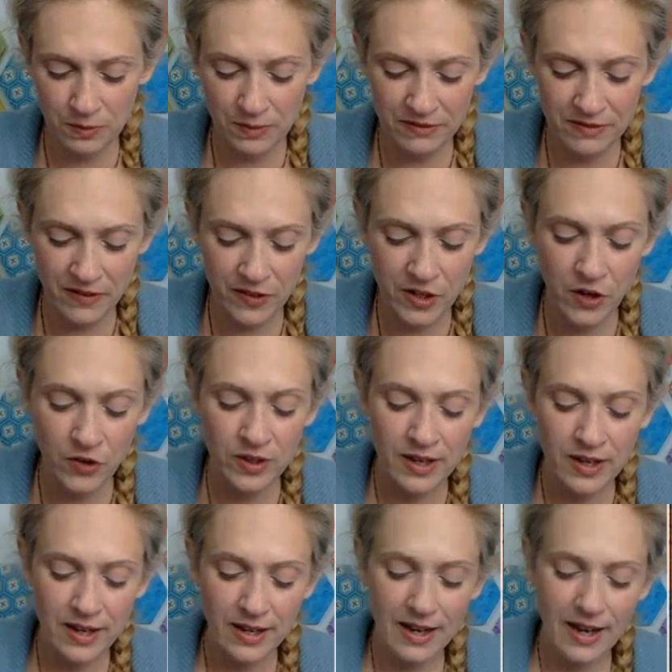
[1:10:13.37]
I've never known
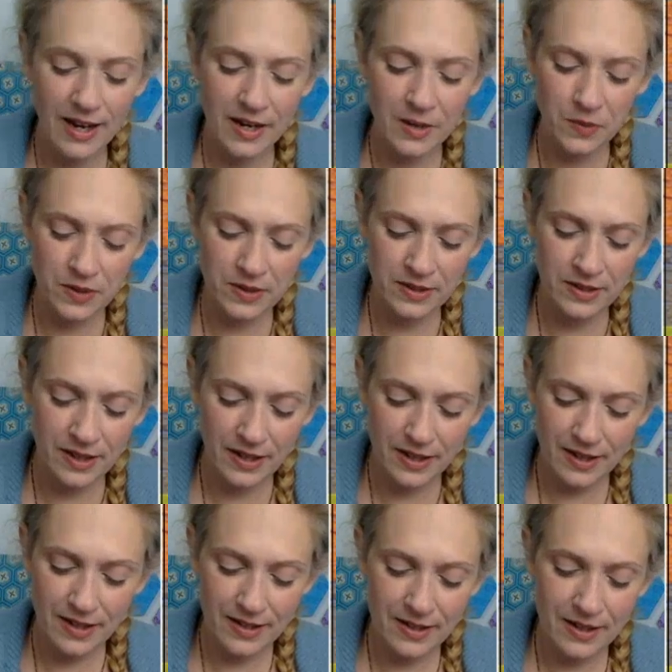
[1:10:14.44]
anyone
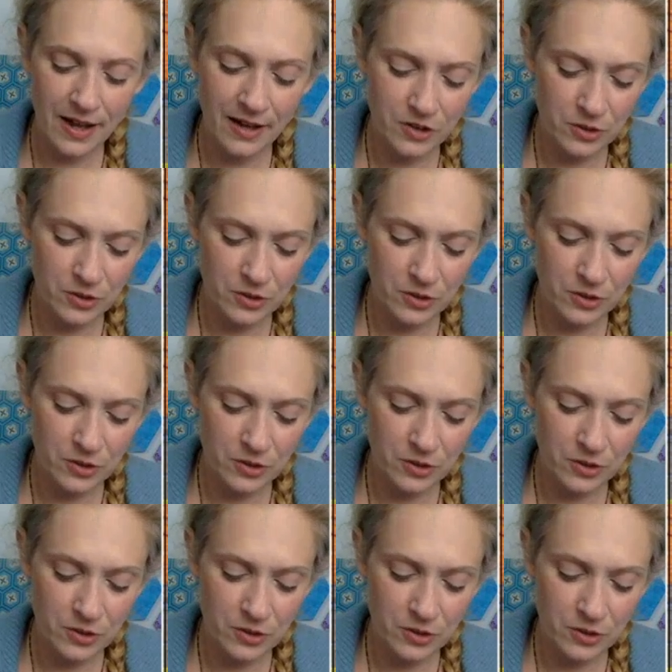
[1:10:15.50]
not